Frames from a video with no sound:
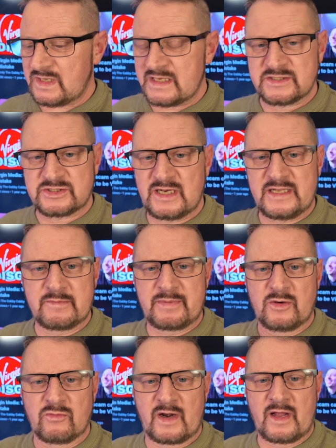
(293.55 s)
is to let the
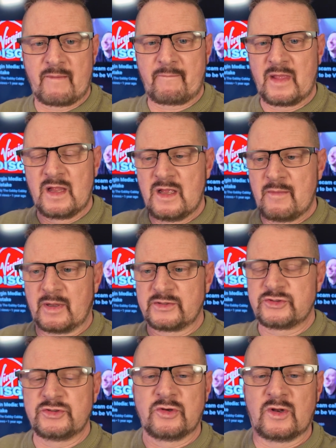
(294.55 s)
bill run up,
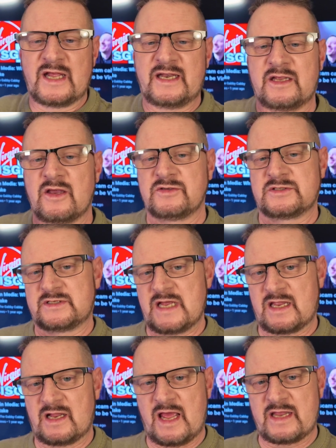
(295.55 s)
but do not let it go to
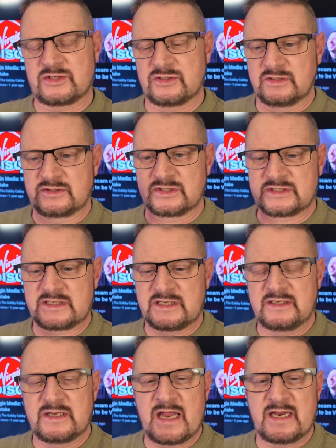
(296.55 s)
debt collection. Just
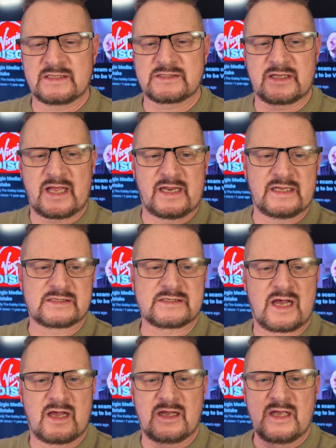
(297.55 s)
get it so then it's
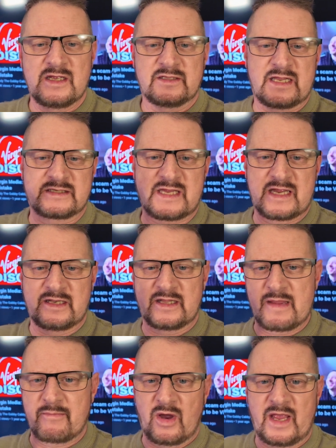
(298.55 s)
they're saying that
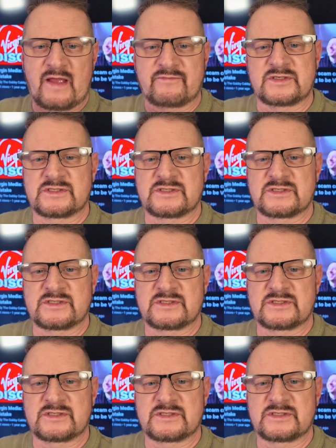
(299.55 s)
they might have to